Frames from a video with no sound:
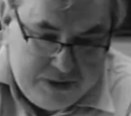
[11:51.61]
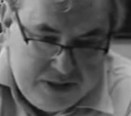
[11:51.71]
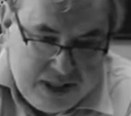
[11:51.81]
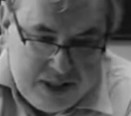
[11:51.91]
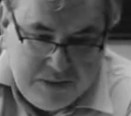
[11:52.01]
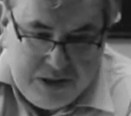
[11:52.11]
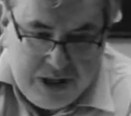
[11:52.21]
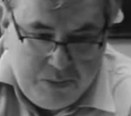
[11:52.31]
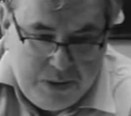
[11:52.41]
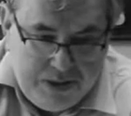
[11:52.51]
Tidyman
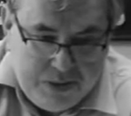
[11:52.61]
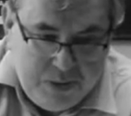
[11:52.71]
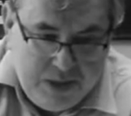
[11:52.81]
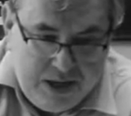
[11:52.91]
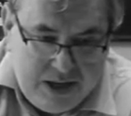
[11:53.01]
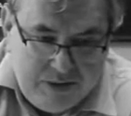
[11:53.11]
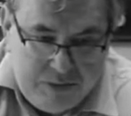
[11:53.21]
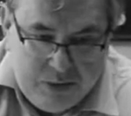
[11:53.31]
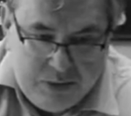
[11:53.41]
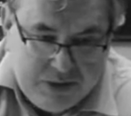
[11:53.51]
then went away and
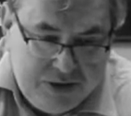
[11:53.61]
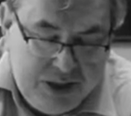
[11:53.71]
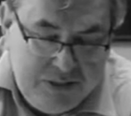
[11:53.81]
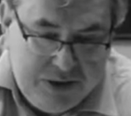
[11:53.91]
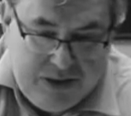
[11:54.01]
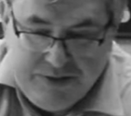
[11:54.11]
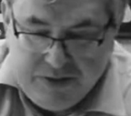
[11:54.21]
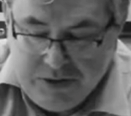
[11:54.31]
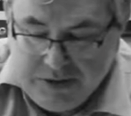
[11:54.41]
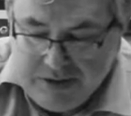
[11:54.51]
wrote the screenplay
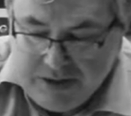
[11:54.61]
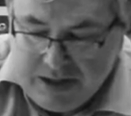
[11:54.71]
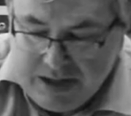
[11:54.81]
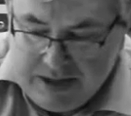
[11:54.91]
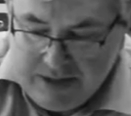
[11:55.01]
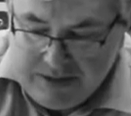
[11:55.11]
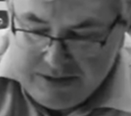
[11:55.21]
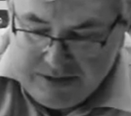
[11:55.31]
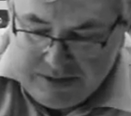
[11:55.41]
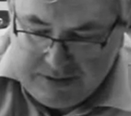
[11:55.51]
for it, and
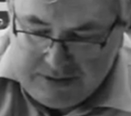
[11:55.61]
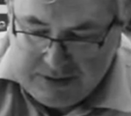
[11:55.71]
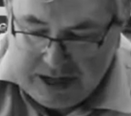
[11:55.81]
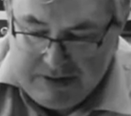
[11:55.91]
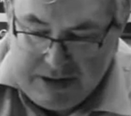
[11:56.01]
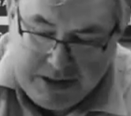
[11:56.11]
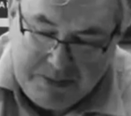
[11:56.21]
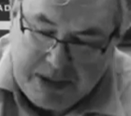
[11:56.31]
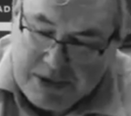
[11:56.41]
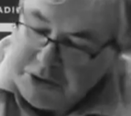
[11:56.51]
directed
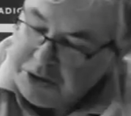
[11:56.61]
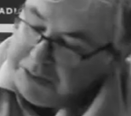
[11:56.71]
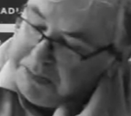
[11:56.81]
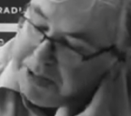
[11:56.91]
by Gordon